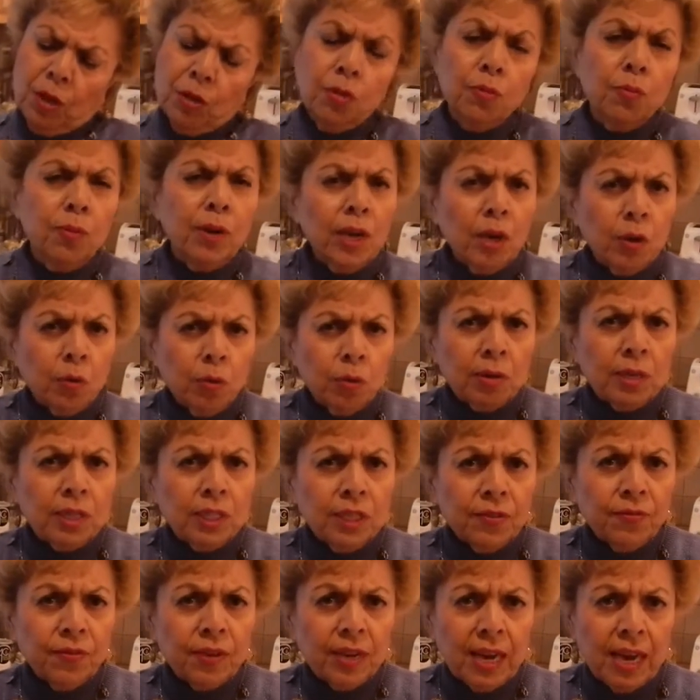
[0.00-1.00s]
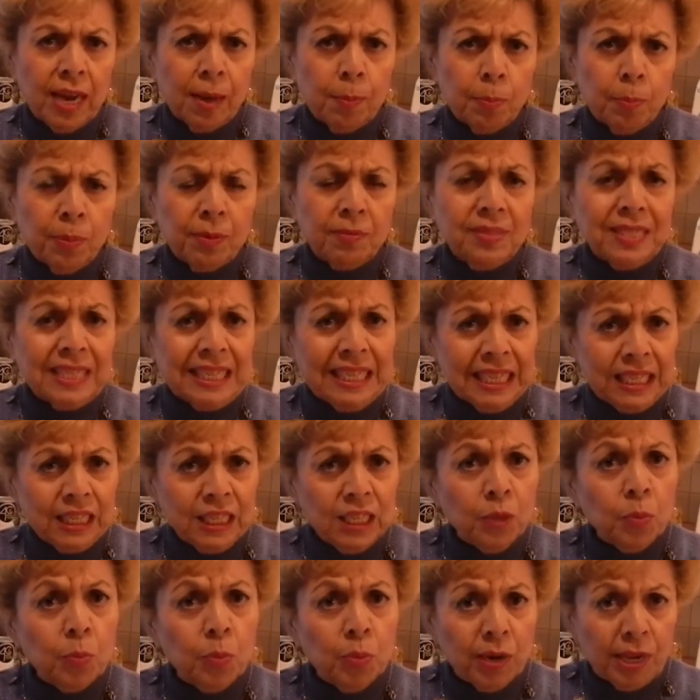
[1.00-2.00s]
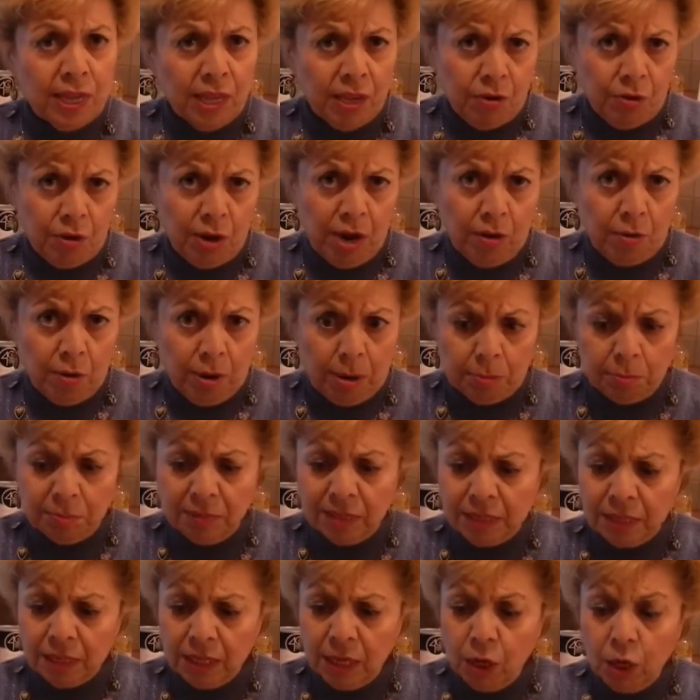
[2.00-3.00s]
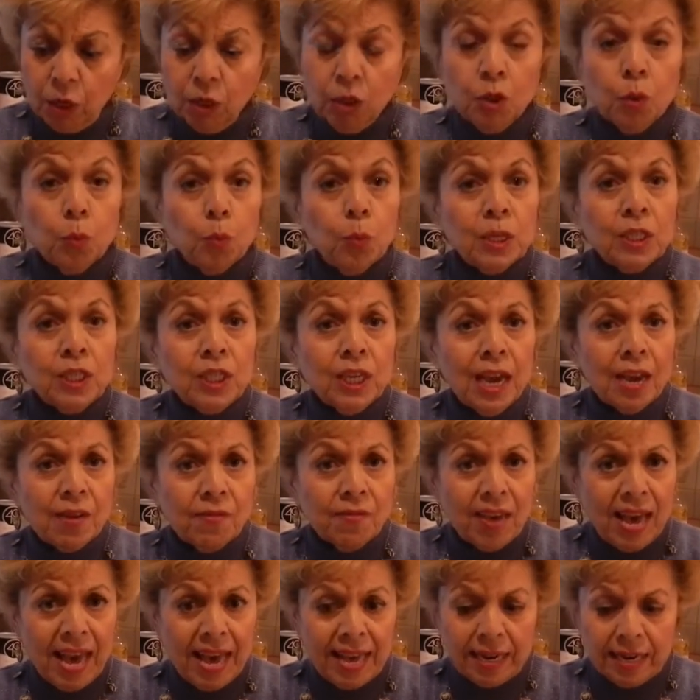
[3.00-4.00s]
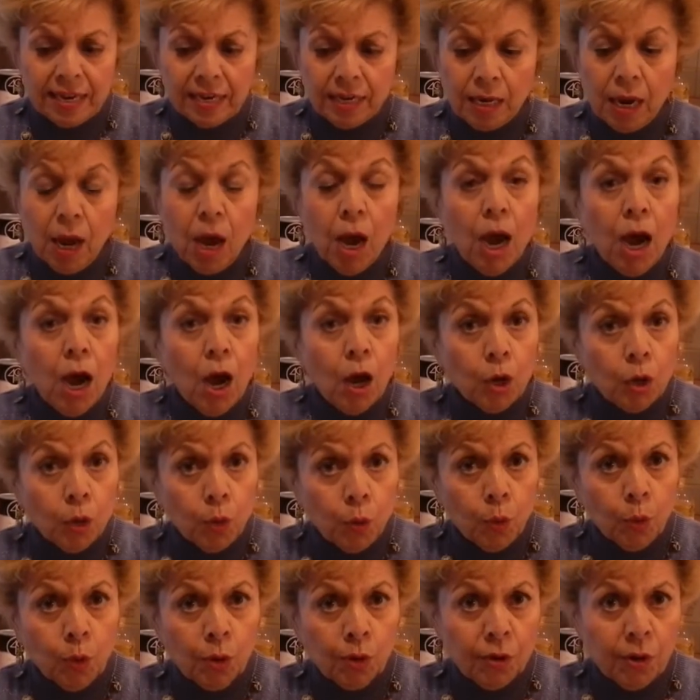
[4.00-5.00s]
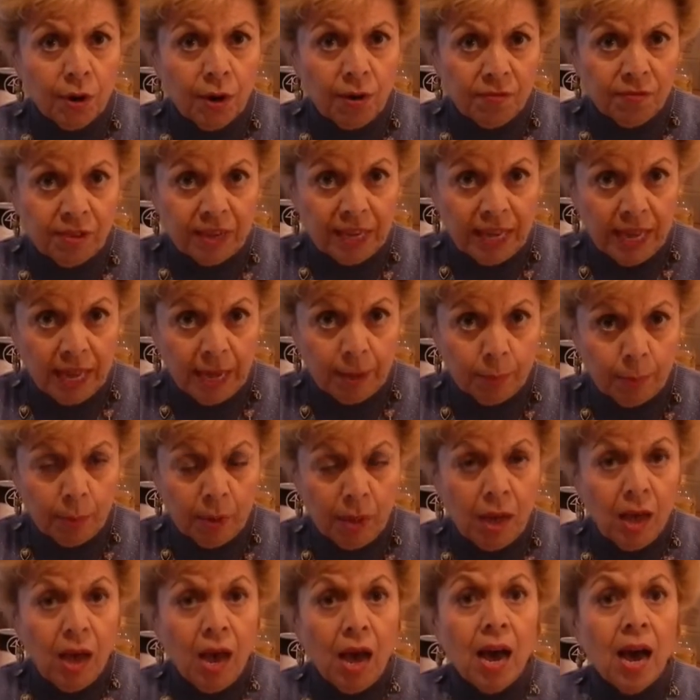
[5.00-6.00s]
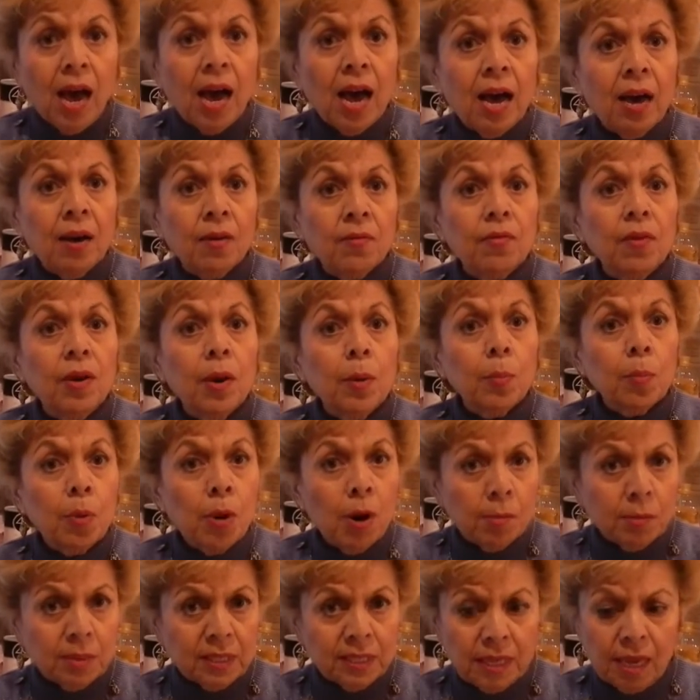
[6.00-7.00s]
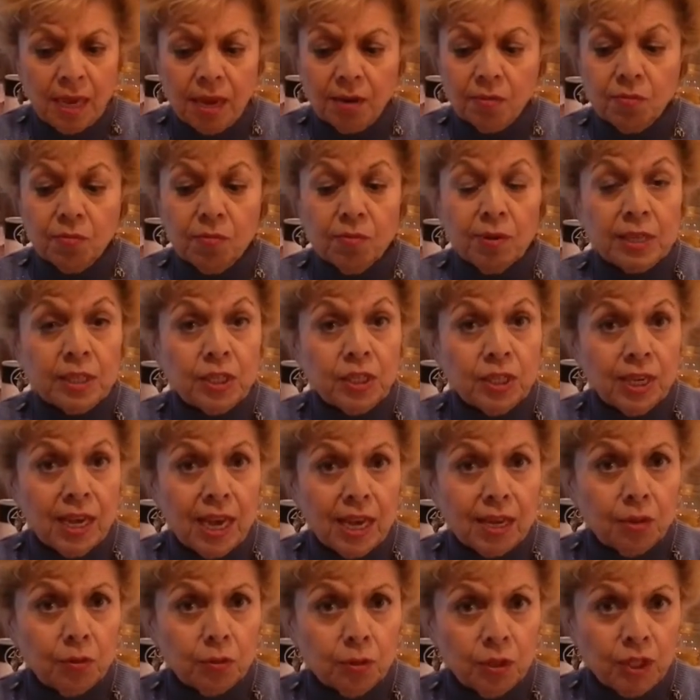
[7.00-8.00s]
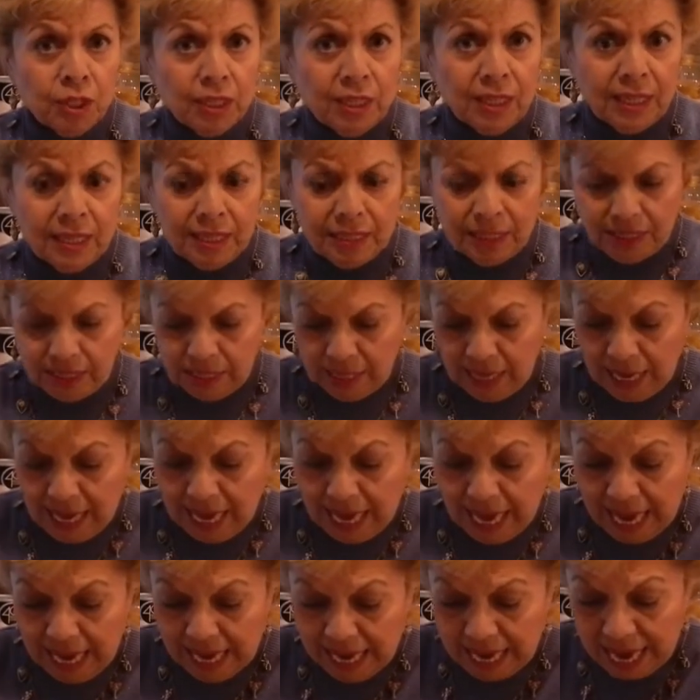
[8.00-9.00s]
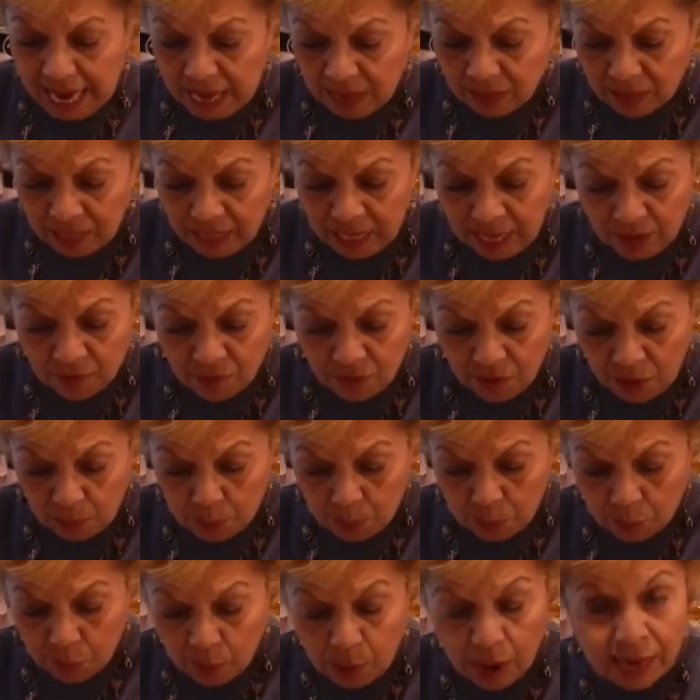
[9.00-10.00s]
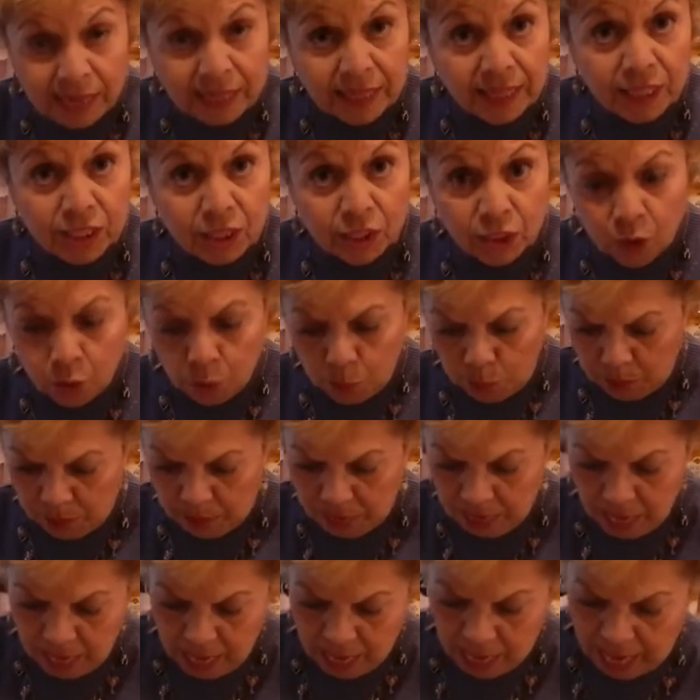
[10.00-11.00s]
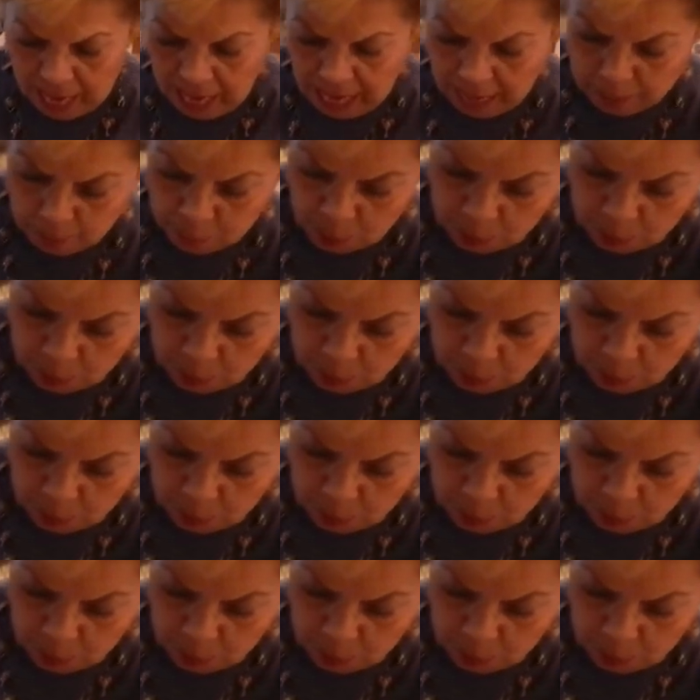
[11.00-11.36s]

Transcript: 3/4 of a cup of seasoned breadcrumbs, to which I've added 1/4 cup of Parmesan Reggiano cheese. And now that I've pried this open, I'm